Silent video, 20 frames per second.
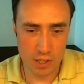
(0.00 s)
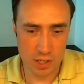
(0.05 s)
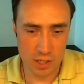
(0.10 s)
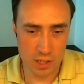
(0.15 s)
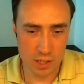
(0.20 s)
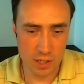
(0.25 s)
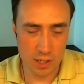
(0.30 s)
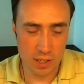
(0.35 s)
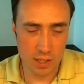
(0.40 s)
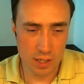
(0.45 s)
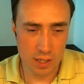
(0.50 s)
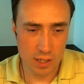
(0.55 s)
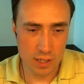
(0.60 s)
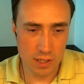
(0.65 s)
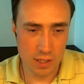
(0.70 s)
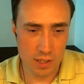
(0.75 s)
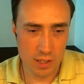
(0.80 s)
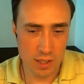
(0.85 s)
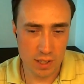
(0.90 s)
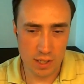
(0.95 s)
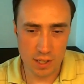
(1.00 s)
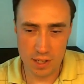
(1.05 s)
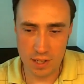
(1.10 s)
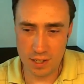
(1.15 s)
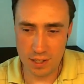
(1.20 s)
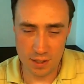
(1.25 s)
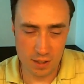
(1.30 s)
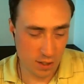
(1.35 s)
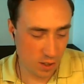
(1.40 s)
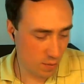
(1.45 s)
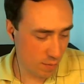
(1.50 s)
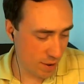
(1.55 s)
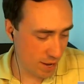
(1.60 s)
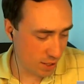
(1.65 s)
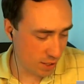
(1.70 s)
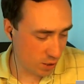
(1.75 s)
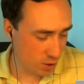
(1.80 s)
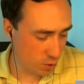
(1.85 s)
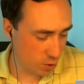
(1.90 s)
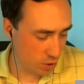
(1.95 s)
to the uh, the
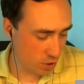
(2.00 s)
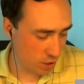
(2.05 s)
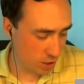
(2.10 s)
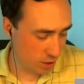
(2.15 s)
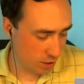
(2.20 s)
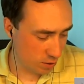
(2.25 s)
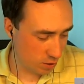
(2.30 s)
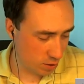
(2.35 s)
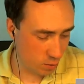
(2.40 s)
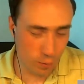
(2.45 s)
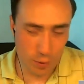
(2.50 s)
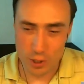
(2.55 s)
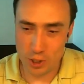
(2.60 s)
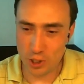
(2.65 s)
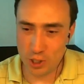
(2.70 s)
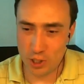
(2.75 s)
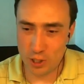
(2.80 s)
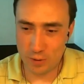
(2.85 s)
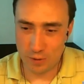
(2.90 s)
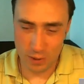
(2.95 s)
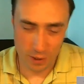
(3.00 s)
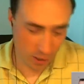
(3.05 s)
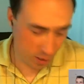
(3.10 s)
demands or the the wishes of the